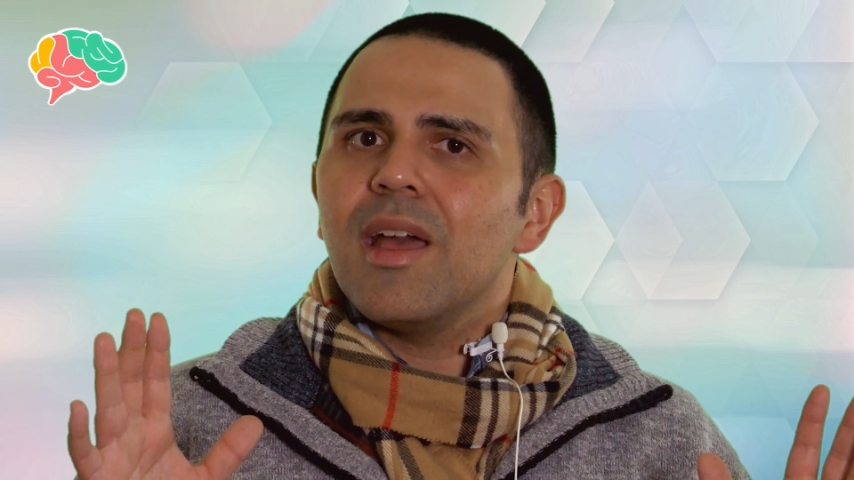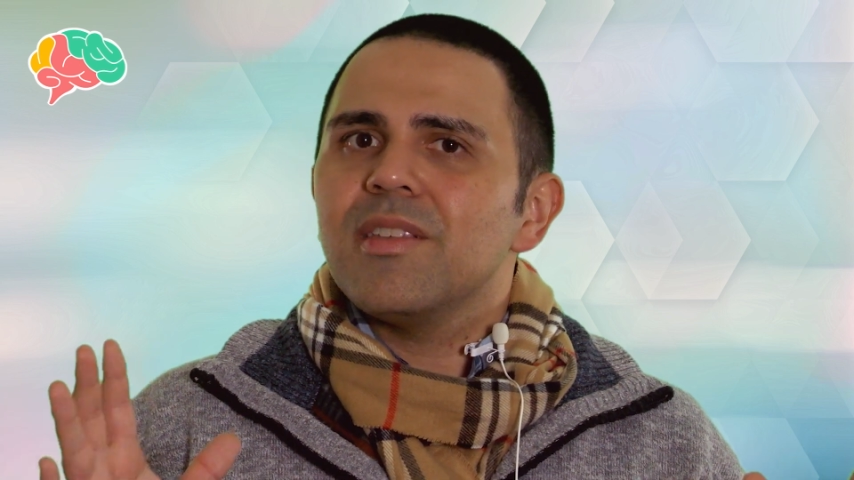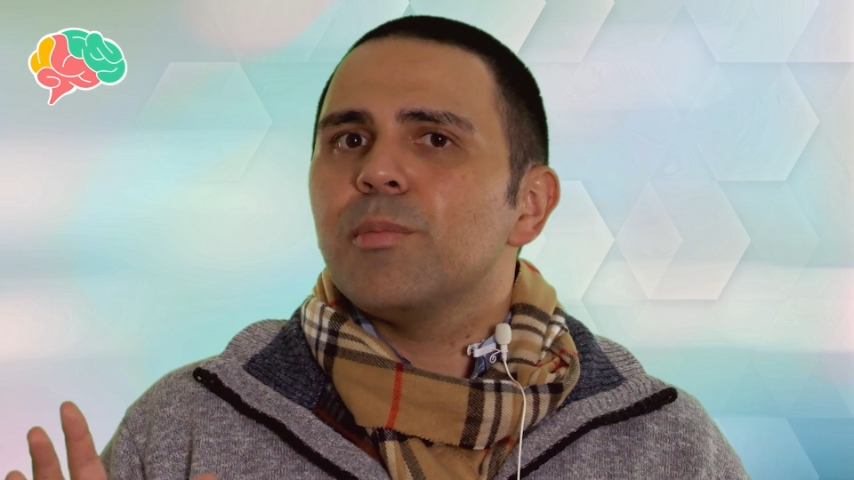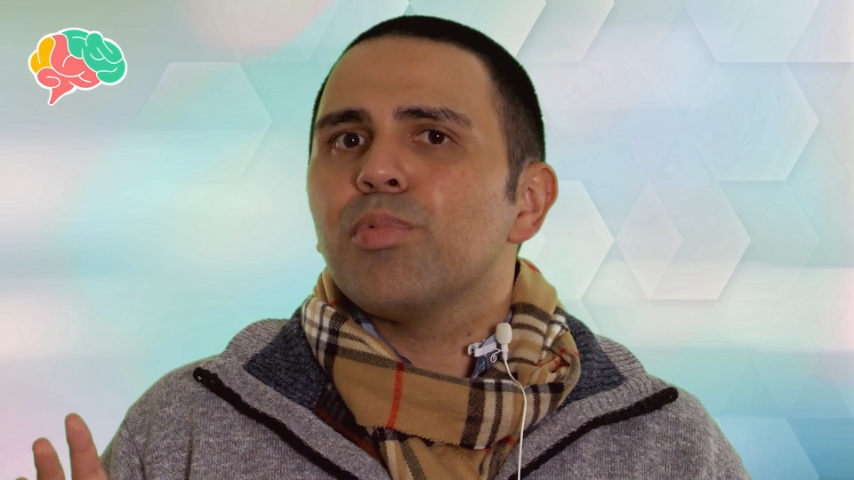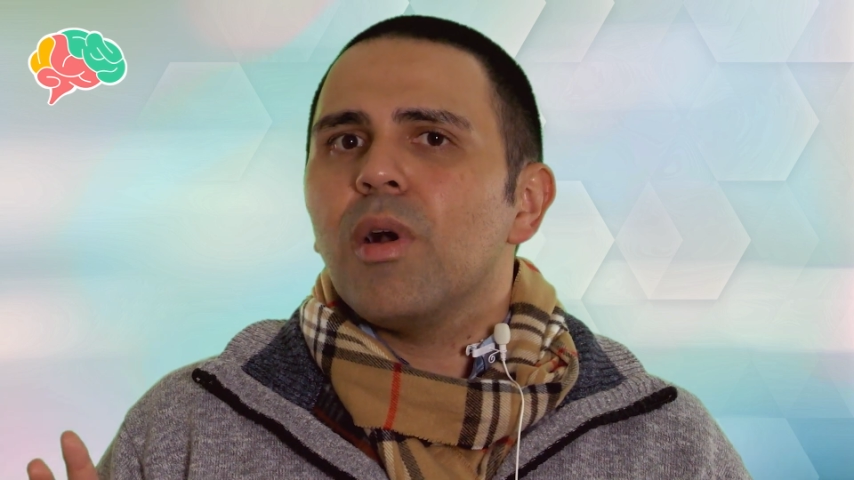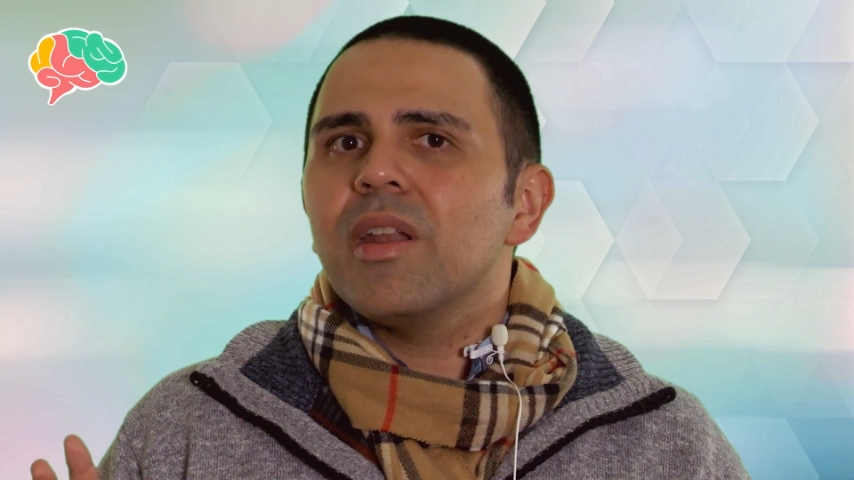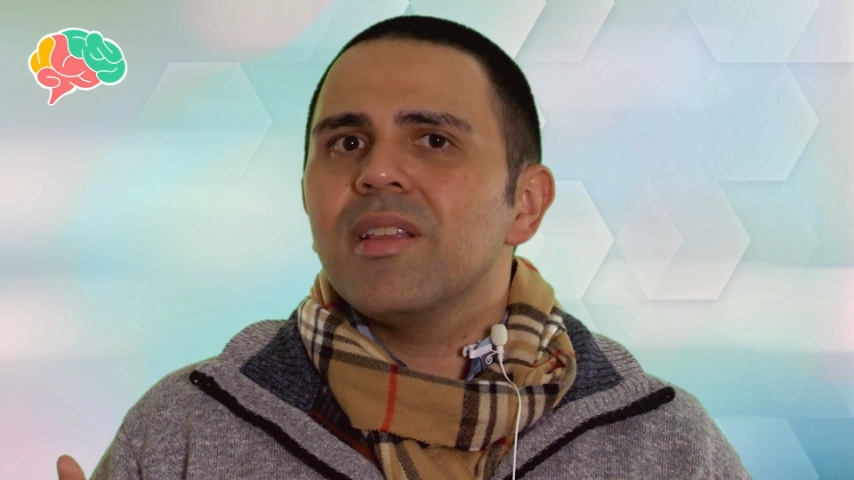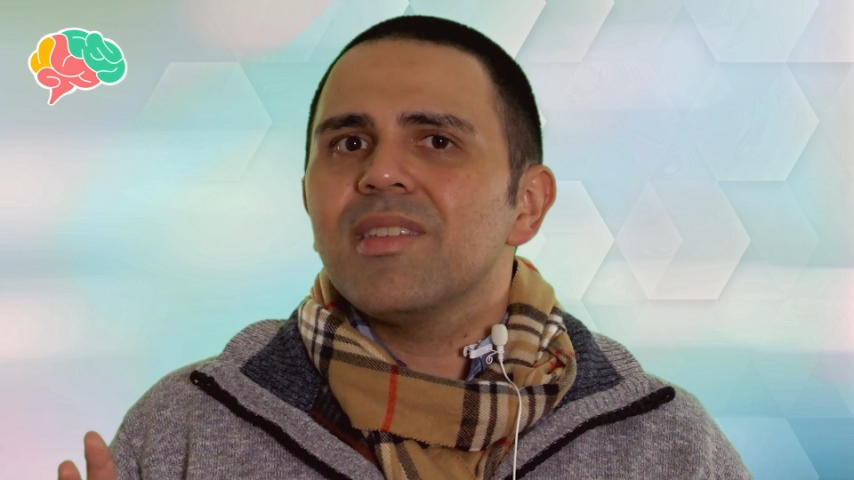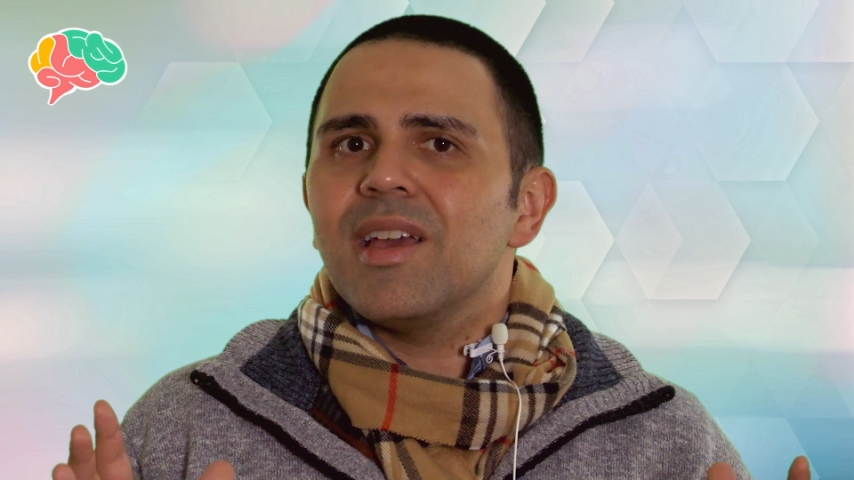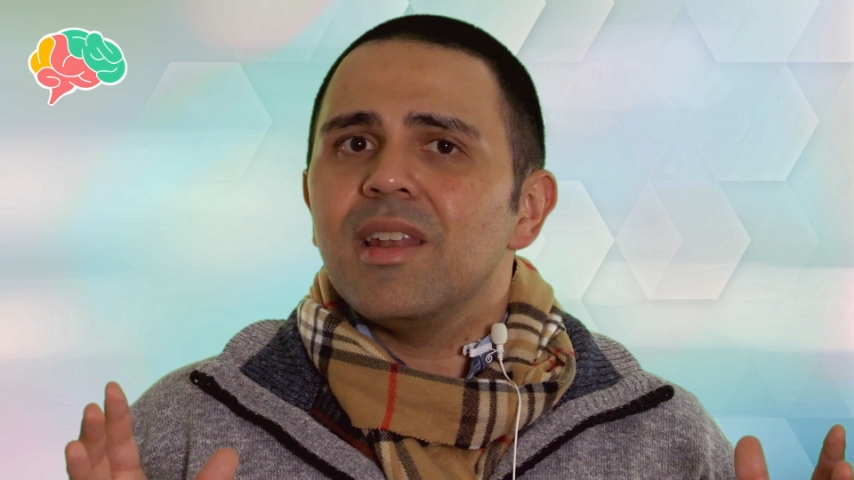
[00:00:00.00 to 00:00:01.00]
as it
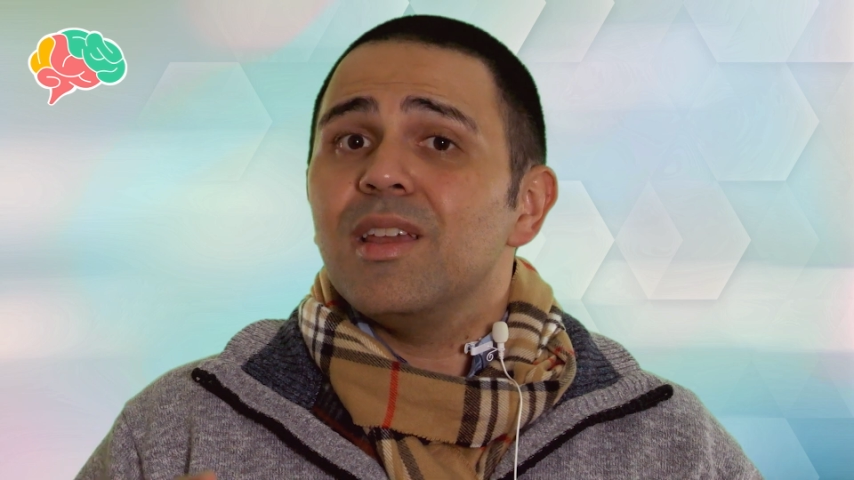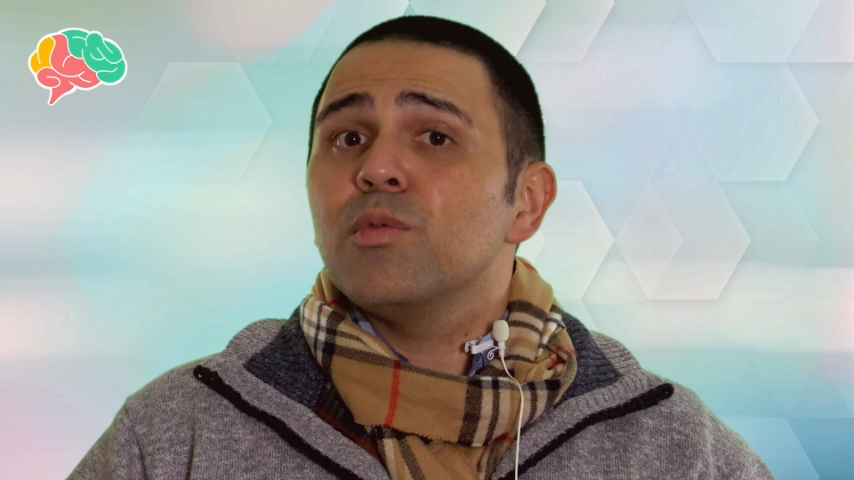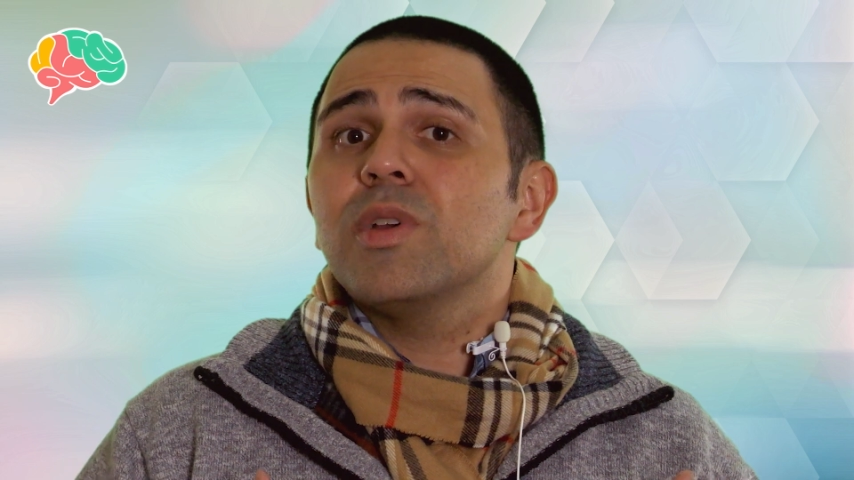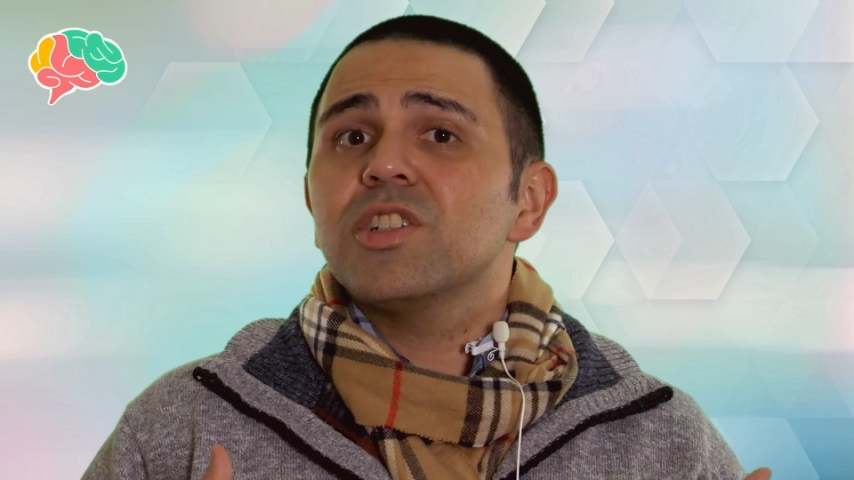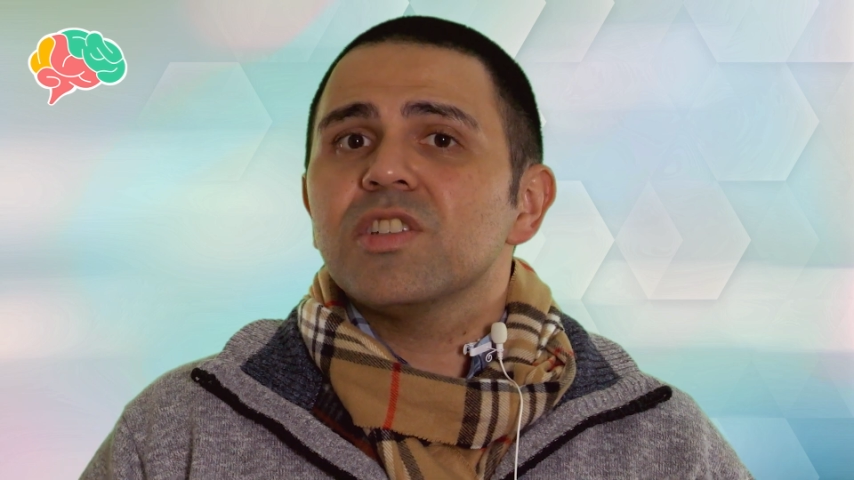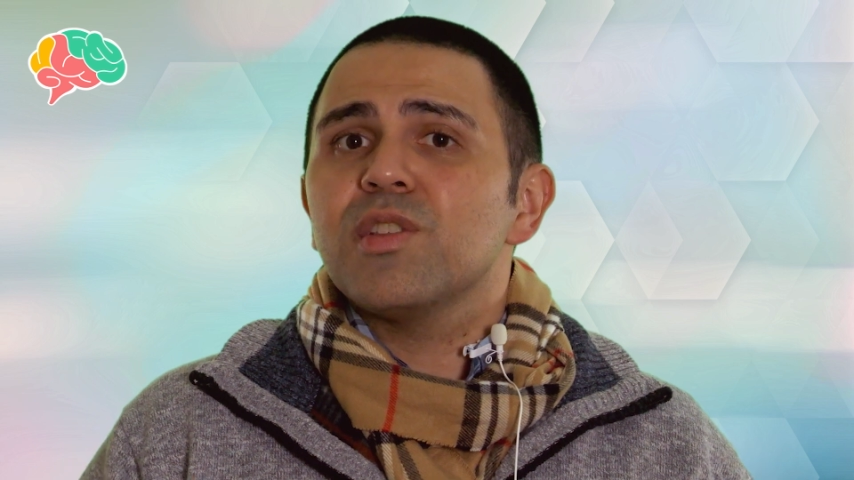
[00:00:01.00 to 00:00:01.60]
broadens and enriches